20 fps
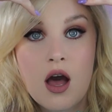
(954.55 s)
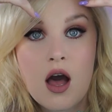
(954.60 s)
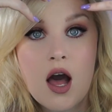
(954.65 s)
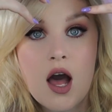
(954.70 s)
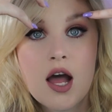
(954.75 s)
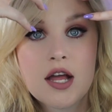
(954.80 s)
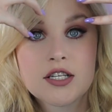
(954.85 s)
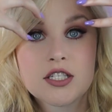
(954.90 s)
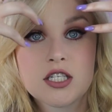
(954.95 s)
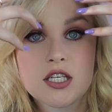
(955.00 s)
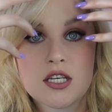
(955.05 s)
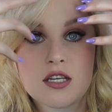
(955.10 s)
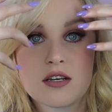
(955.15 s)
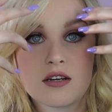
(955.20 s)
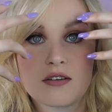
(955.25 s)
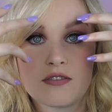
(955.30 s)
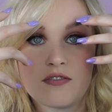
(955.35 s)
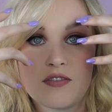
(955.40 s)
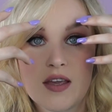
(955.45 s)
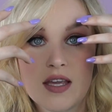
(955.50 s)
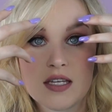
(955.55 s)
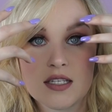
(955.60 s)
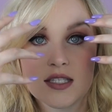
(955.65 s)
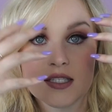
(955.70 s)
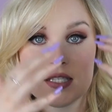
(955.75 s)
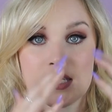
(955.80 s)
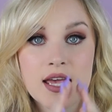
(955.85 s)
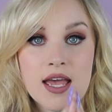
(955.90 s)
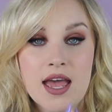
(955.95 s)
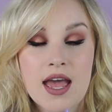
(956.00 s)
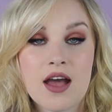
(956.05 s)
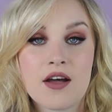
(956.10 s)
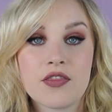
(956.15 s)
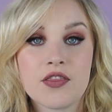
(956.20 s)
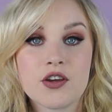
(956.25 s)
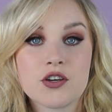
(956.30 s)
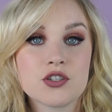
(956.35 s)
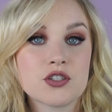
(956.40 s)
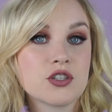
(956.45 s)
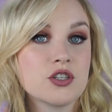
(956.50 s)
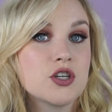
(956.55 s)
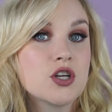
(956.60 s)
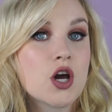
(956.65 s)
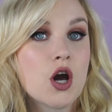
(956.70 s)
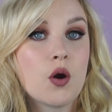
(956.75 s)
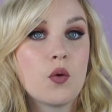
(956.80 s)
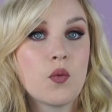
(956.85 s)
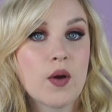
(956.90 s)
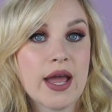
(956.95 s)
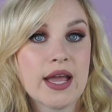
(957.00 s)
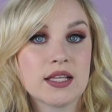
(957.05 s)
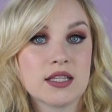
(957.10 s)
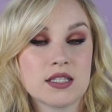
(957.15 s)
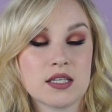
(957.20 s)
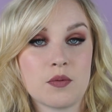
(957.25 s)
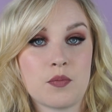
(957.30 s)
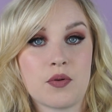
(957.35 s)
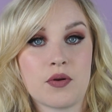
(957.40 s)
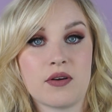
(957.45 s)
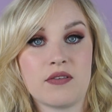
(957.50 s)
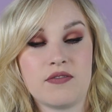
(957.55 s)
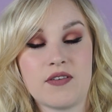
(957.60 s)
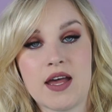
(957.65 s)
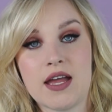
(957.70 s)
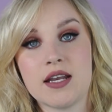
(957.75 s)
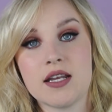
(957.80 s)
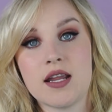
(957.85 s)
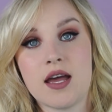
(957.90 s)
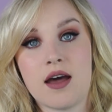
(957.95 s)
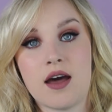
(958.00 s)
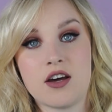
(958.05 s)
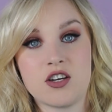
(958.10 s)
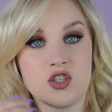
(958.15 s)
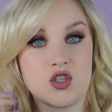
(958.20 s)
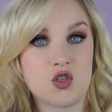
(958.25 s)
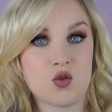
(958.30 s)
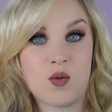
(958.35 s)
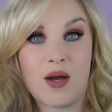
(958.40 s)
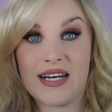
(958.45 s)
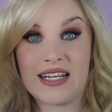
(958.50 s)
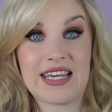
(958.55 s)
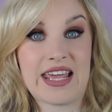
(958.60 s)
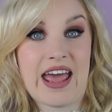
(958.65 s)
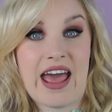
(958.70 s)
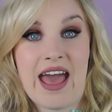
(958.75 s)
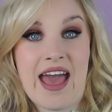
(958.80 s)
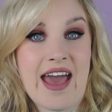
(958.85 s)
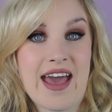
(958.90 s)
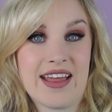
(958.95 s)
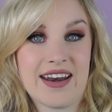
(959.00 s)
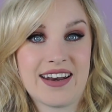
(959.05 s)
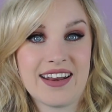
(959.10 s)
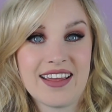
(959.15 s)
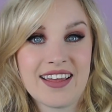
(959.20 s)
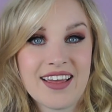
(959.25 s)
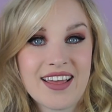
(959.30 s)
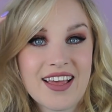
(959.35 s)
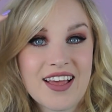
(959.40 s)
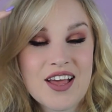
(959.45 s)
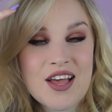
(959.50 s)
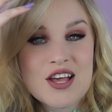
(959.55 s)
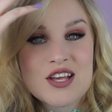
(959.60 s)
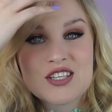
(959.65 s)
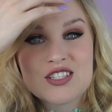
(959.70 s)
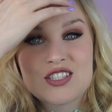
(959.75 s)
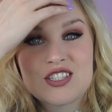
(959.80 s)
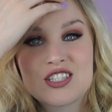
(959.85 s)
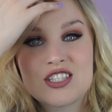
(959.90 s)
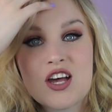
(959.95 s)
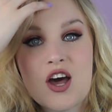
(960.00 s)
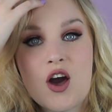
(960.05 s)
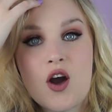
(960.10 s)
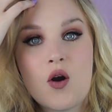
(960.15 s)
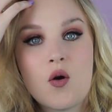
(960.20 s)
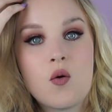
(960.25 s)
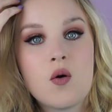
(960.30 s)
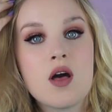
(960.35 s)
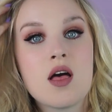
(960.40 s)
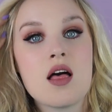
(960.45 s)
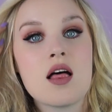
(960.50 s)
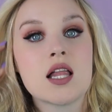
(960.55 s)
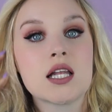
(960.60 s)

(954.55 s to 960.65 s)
onto your face, and there's no way to prevent a sweaty head. So